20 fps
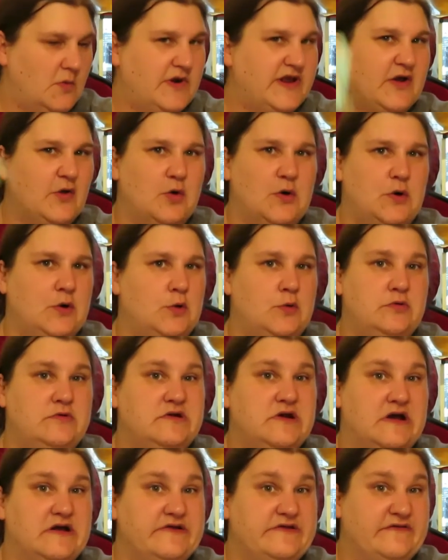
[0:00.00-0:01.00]
We all
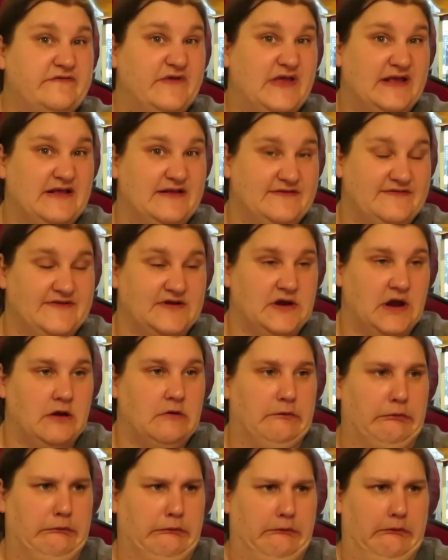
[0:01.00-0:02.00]
touch things and go,
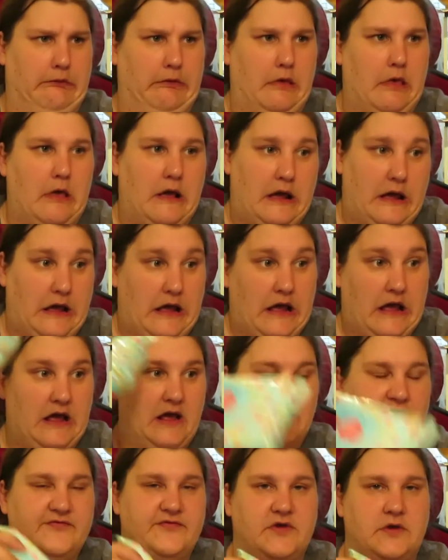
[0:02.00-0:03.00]

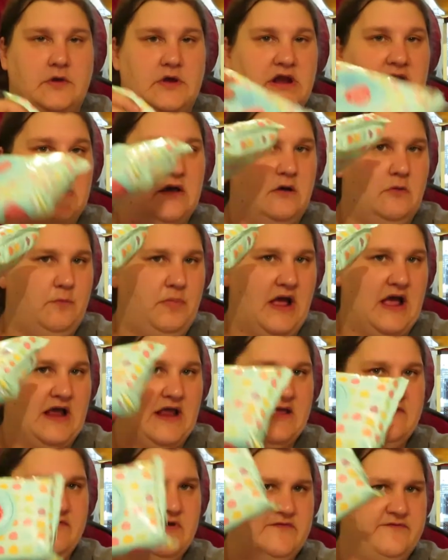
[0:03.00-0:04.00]
Ugh. so a little pack,
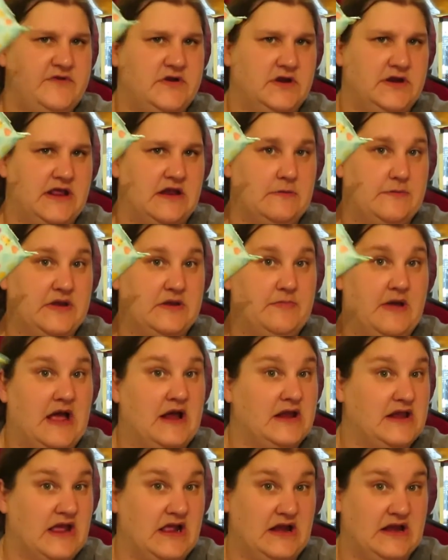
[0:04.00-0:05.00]
even if you don't get the big
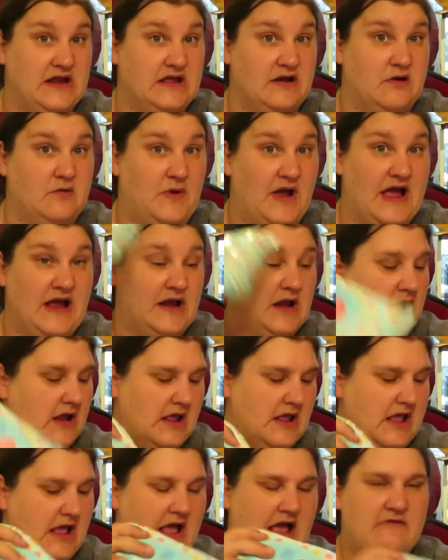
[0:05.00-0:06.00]
pack, get a little pack,
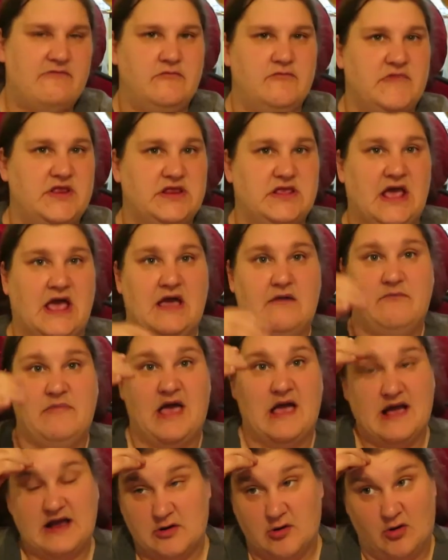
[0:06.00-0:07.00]
have them in your
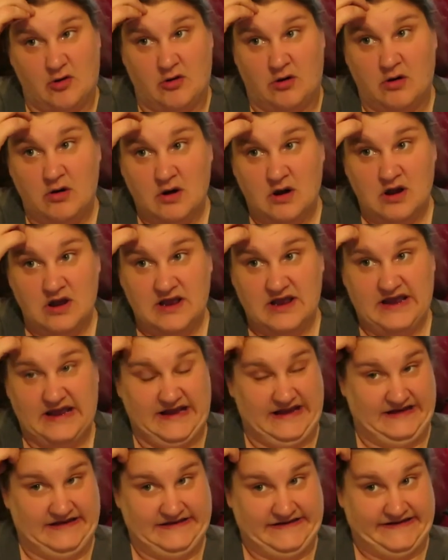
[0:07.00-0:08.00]
handbag or
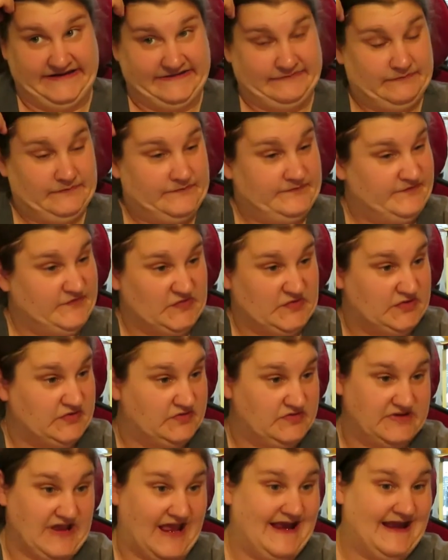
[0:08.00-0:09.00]
in your
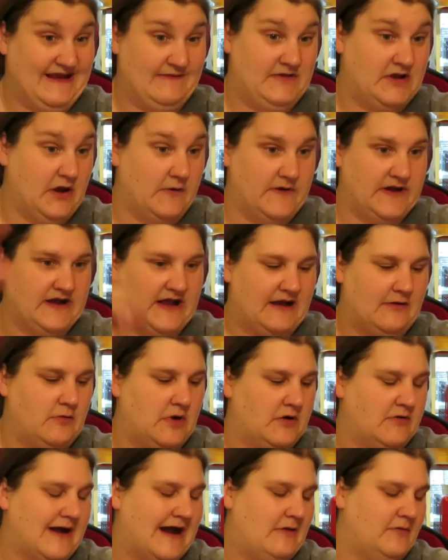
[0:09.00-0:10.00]
day going
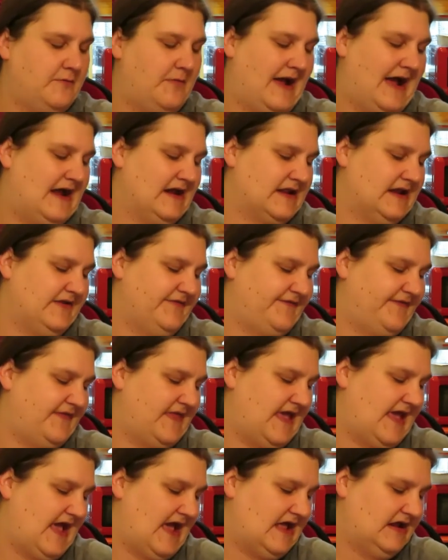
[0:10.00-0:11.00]
out around bag, that's,
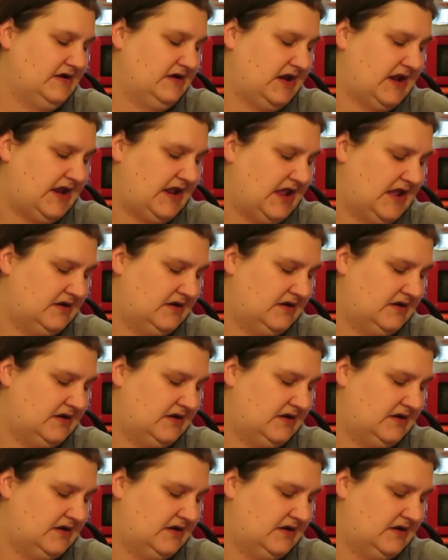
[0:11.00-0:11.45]
they're handy.